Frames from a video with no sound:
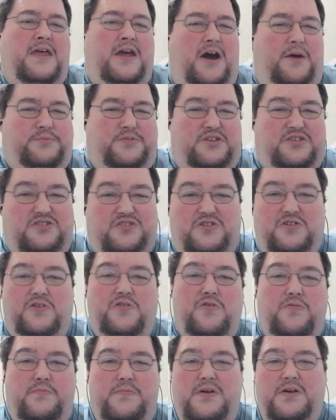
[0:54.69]
up to
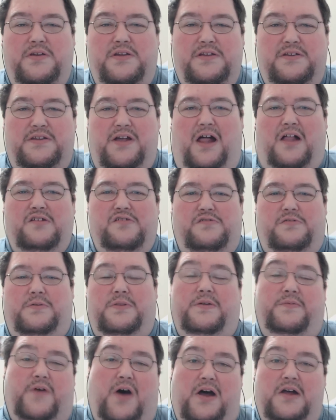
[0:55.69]
two million dollars
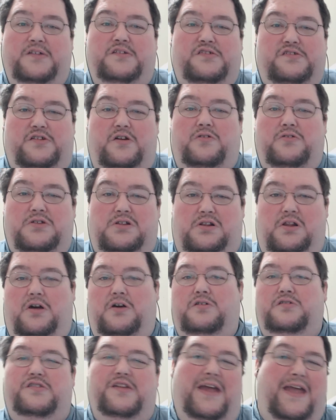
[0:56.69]
worth of unsold
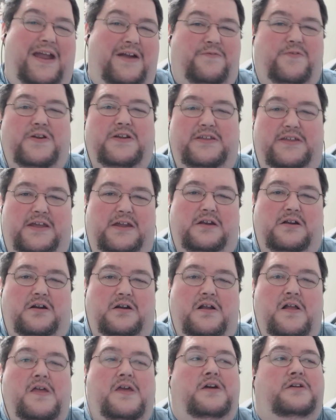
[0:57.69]
clothes every
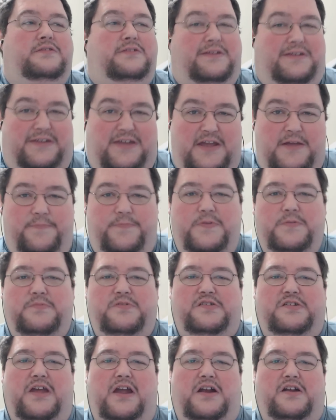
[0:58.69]
year to keep them
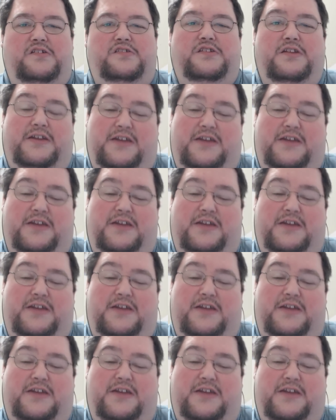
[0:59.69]
scarce,